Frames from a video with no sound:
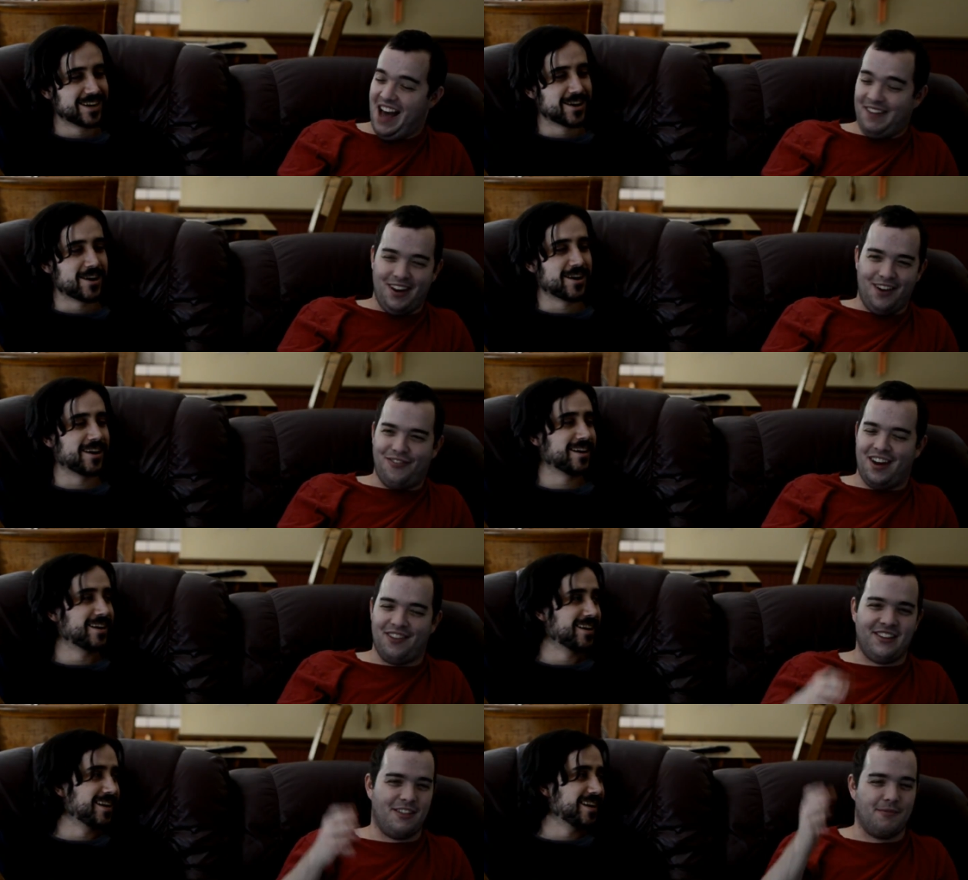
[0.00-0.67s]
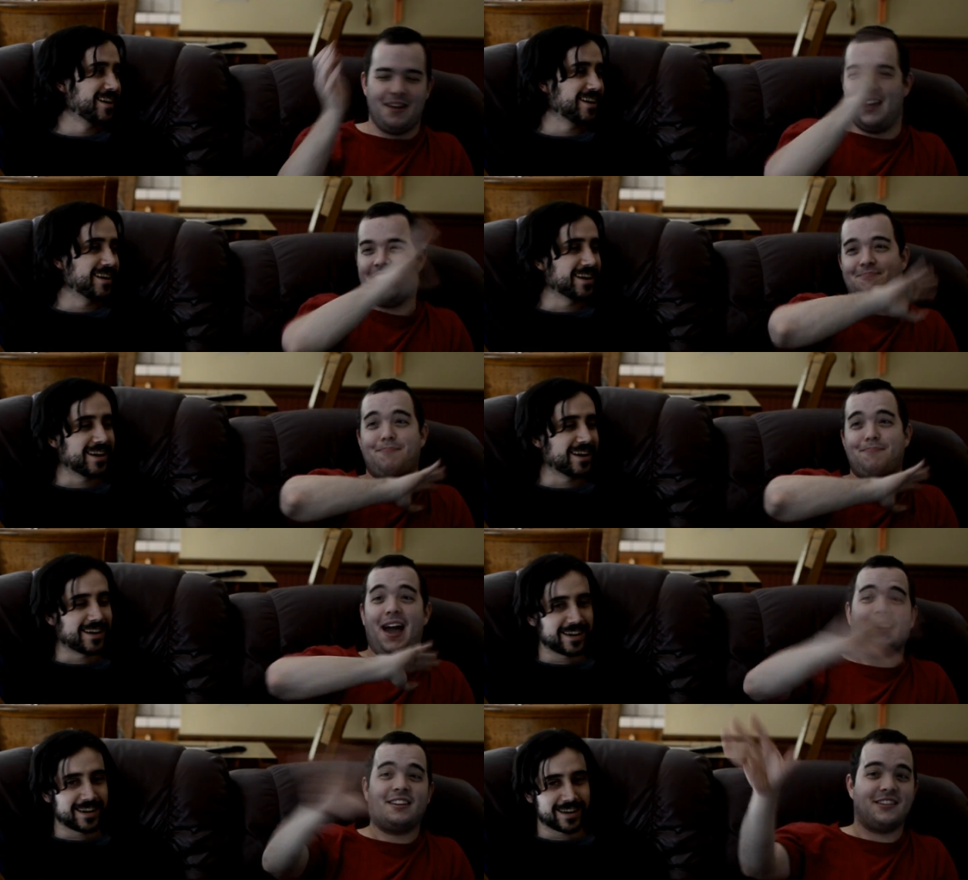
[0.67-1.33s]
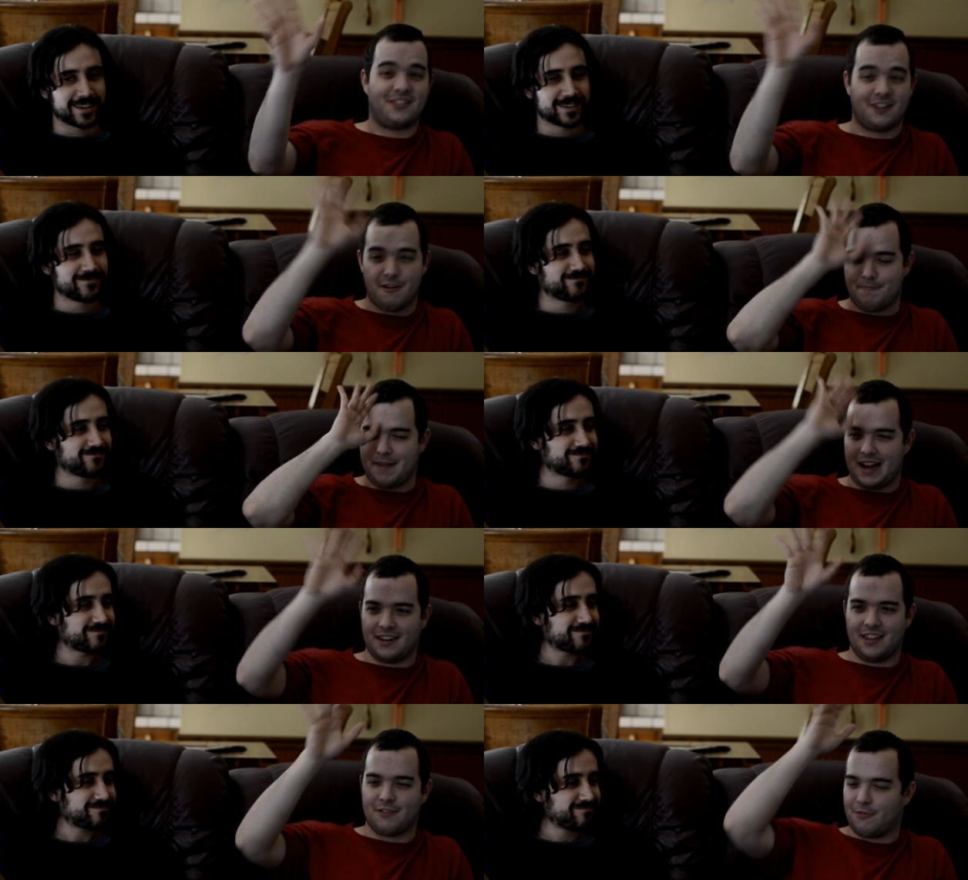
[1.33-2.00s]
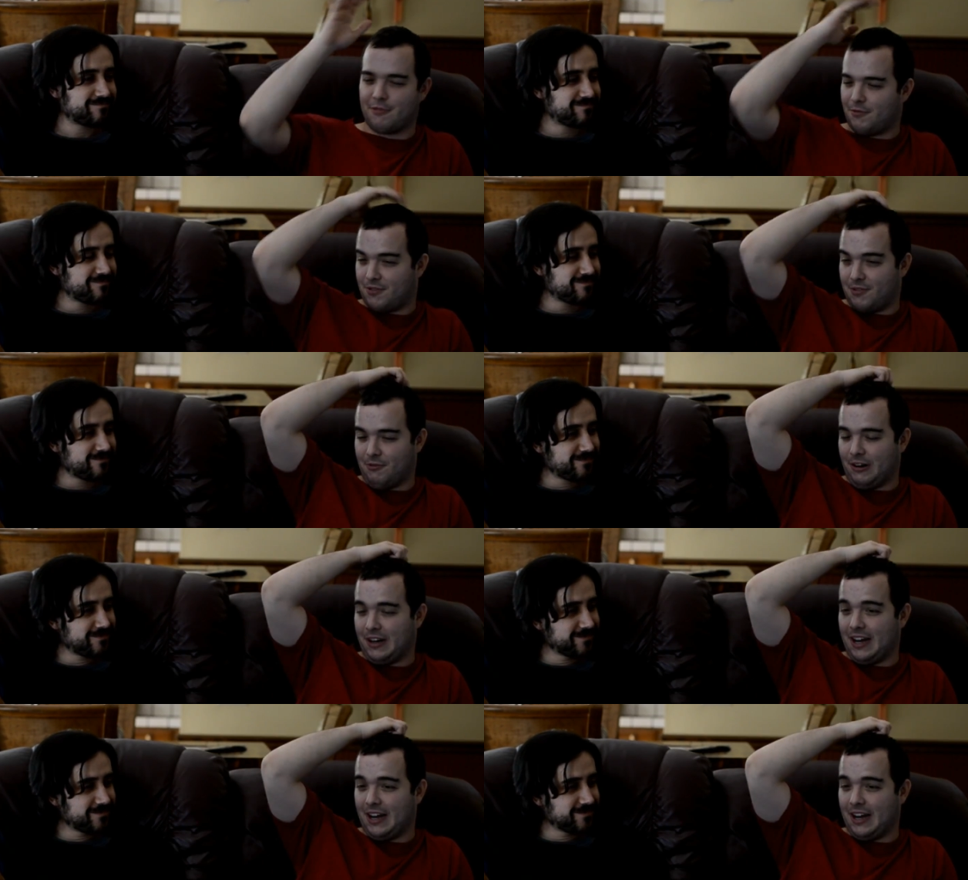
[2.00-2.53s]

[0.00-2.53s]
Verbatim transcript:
Speaker 1: I'm not a fan of either. But hey, back to the show. Back to this. We're, we're